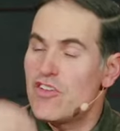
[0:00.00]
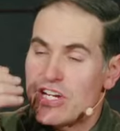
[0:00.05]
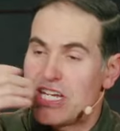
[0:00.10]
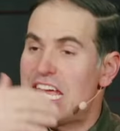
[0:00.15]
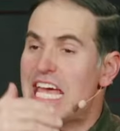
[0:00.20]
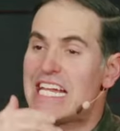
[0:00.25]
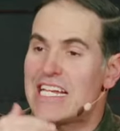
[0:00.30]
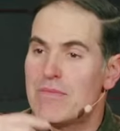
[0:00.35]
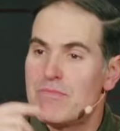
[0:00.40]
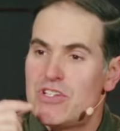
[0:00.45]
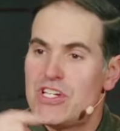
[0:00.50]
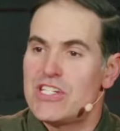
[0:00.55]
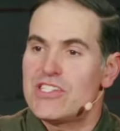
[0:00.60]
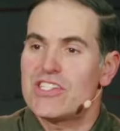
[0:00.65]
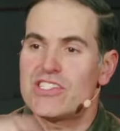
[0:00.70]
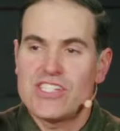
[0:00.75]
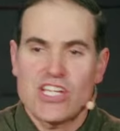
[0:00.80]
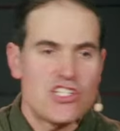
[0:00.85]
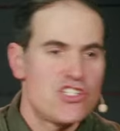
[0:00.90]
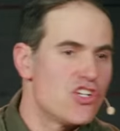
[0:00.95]
your kingdom.
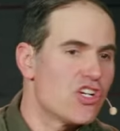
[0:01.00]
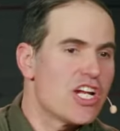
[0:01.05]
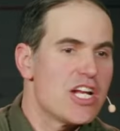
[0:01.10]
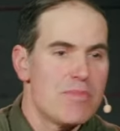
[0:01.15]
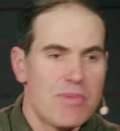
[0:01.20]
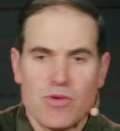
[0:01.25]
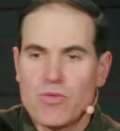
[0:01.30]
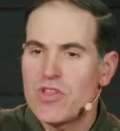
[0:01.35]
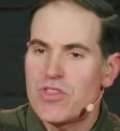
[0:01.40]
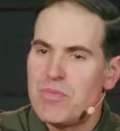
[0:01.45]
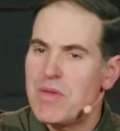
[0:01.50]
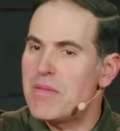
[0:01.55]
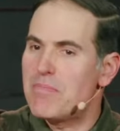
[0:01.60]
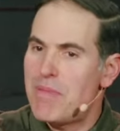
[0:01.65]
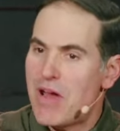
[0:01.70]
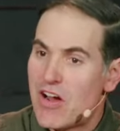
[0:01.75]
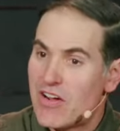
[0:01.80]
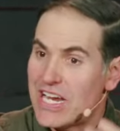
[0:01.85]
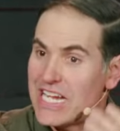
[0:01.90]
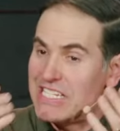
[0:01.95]
Jesus says, You're going to be with me in
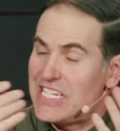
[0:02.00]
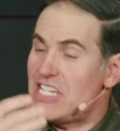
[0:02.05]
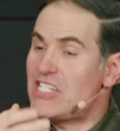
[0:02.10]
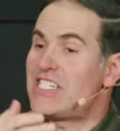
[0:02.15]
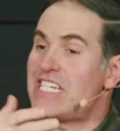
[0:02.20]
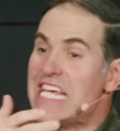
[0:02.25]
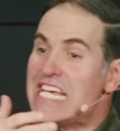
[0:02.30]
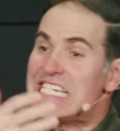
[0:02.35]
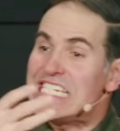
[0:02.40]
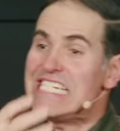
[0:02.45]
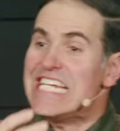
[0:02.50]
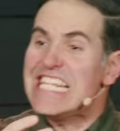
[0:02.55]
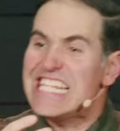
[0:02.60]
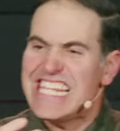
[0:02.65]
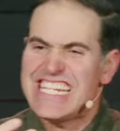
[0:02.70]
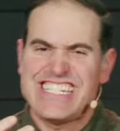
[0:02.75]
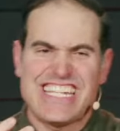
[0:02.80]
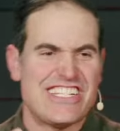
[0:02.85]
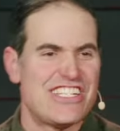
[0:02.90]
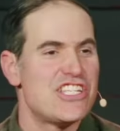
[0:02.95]
paradise. He's seen
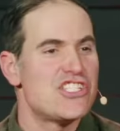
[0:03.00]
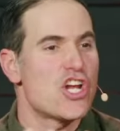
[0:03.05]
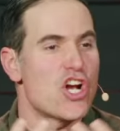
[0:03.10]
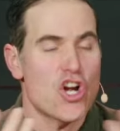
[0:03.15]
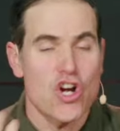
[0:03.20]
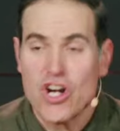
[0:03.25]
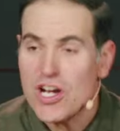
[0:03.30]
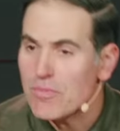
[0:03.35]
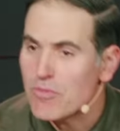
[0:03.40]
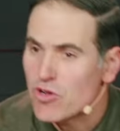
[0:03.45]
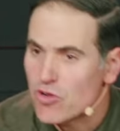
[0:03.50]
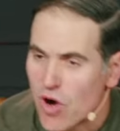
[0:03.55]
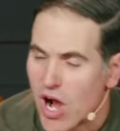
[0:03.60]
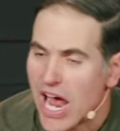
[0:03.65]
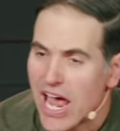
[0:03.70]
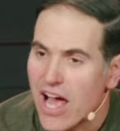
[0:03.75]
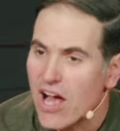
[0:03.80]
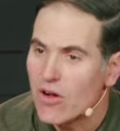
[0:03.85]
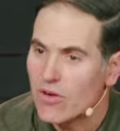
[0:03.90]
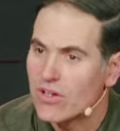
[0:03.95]
these things, he's heard him
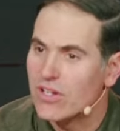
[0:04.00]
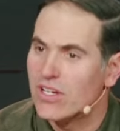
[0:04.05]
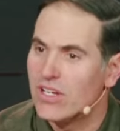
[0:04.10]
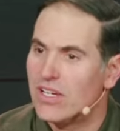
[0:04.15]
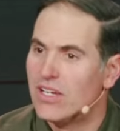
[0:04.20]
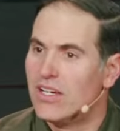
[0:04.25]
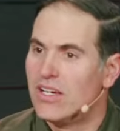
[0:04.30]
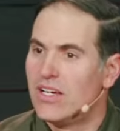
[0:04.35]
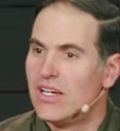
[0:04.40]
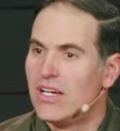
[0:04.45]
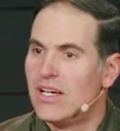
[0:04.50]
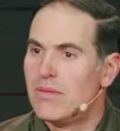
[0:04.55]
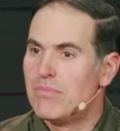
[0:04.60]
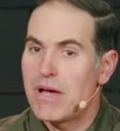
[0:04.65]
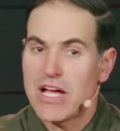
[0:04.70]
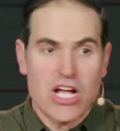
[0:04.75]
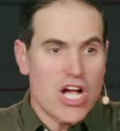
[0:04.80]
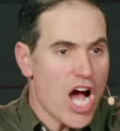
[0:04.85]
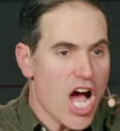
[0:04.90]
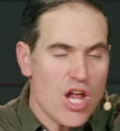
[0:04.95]
cry out,
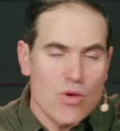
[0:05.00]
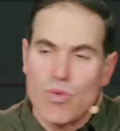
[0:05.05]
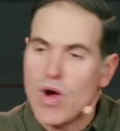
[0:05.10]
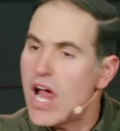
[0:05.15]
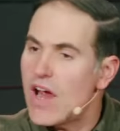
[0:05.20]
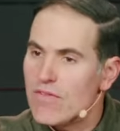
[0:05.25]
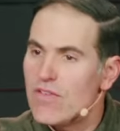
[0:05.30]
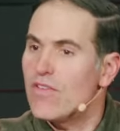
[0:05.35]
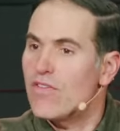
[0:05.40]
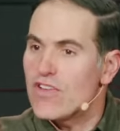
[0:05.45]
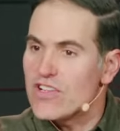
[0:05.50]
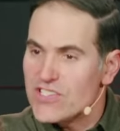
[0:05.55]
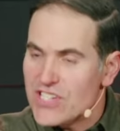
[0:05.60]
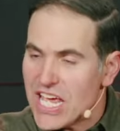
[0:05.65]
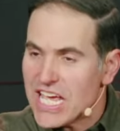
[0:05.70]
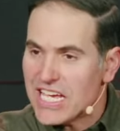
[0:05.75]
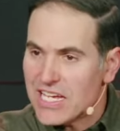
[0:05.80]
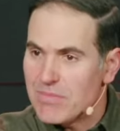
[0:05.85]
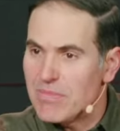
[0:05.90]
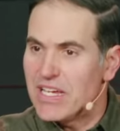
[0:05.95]
My God, why have you
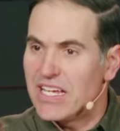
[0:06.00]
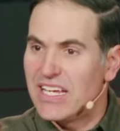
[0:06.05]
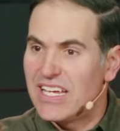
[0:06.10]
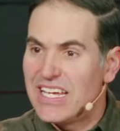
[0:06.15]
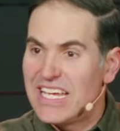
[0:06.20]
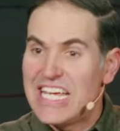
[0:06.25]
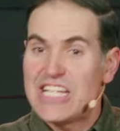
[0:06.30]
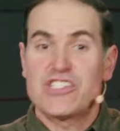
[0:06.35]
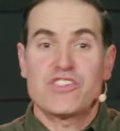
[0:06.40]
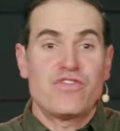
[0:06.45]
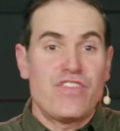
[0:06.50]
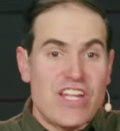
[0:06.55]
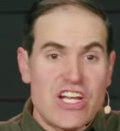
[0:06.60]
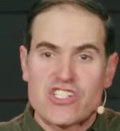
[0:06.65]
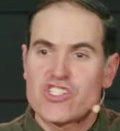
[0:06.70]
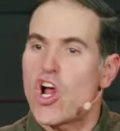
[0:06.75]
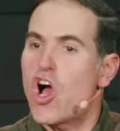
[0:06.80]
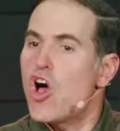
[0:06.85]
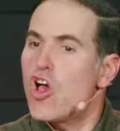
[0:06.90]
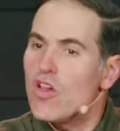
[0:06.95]
forsaken me? It's
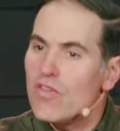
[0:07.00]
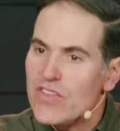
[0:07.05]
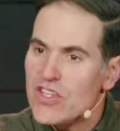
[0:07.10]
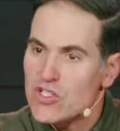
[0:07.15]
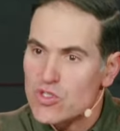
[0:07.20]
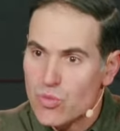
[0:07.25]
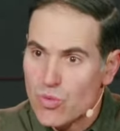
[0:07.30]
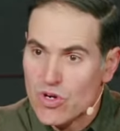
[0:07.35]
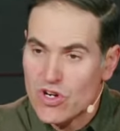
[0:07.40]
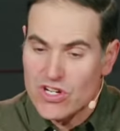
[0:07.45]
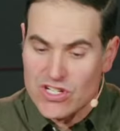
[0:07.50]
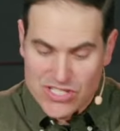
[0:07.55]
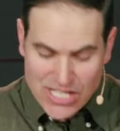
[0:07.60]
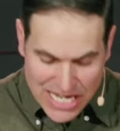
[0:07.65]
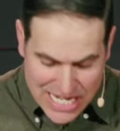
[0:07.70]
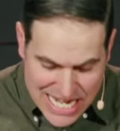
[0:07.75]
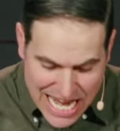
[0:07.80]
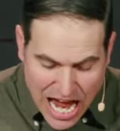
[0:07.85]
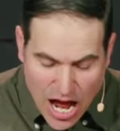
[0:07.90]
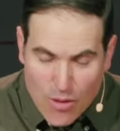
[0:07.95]
finished. All of these words,
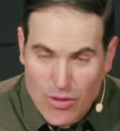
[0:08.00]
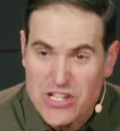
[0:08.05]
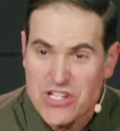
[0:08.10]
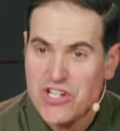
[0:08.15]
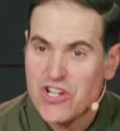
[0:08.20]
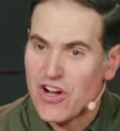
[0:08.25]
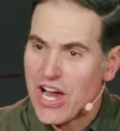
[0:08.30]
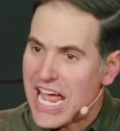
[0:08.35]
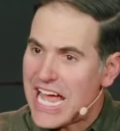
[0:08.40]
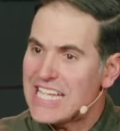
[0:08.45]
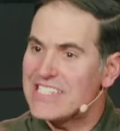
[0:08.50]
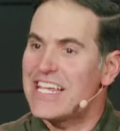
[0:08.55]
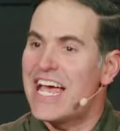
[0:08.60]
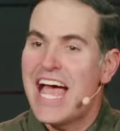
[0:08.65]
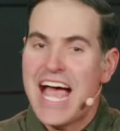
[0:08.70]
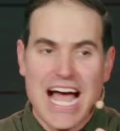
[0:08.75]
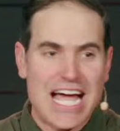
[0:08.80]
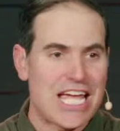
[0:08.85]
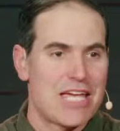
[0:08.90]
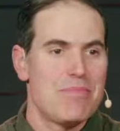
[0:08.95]
and now into your hands
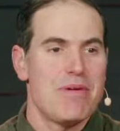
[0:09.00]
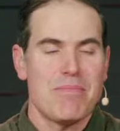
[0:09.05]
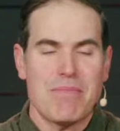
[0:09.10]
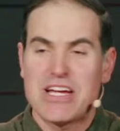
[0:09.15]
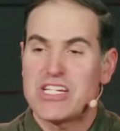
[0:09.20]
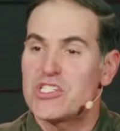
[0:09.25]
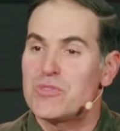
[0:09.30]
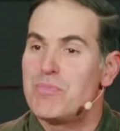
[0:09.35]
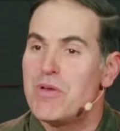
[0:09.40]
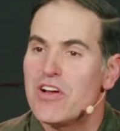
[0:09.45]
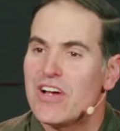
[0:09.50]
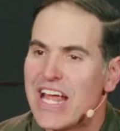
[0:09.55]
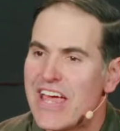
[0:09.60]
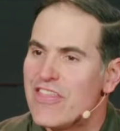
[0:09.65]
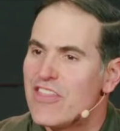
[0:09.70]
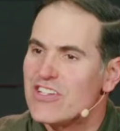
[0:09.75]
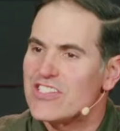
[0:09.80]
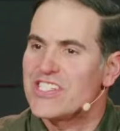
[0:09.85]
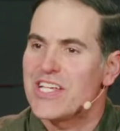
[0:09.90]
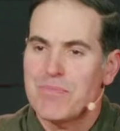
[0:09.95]
I commit my spirit.
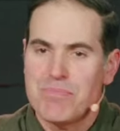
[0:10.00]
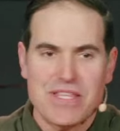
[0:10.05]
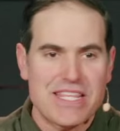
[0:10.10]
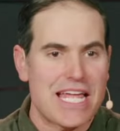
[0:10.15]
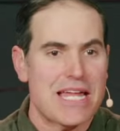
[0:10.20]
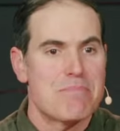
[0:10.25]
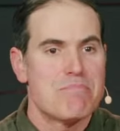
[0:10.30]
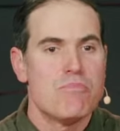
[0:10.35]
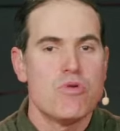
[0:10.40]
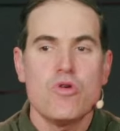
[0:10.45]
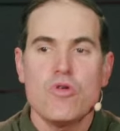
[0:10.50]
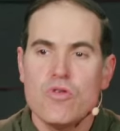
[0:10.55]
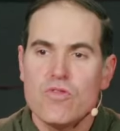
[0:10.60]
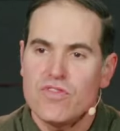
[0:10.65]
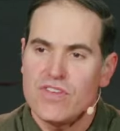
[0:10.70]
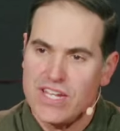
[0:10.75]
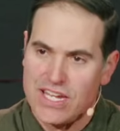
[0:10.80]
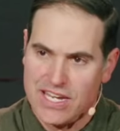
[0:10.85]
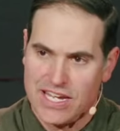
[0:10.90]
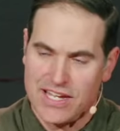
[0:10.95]
And there's something that
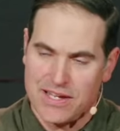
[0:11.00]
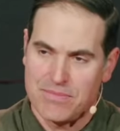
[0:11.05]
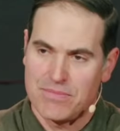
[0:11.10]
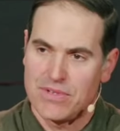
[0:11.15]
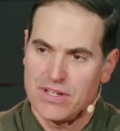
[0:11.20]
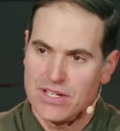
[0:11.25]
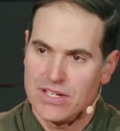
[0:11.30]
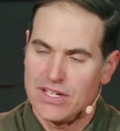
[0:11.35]
moved in him.